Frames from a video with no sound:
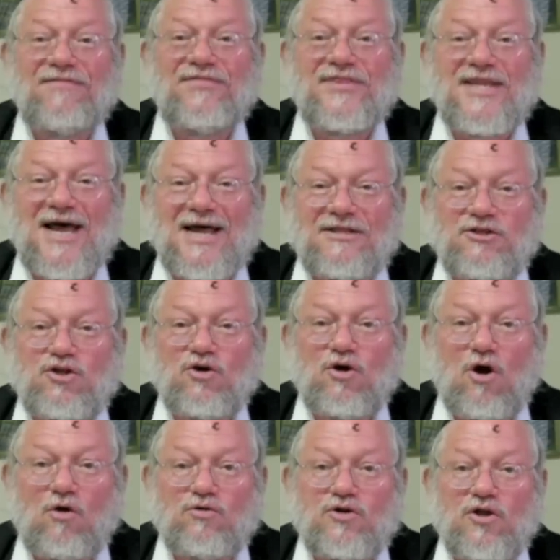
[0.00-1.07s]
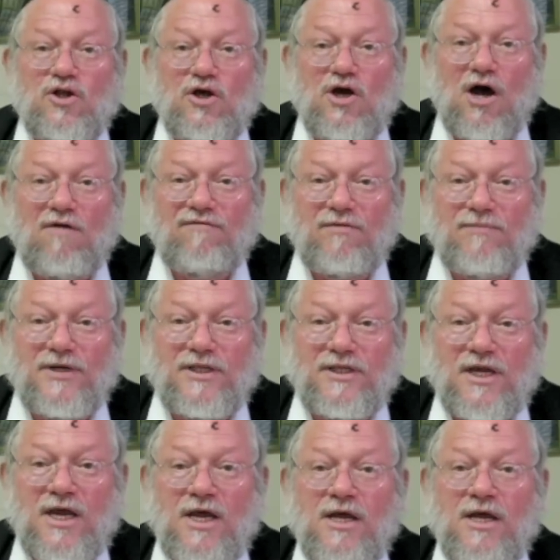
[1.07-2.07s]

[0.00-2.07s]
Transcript: not to go to the government,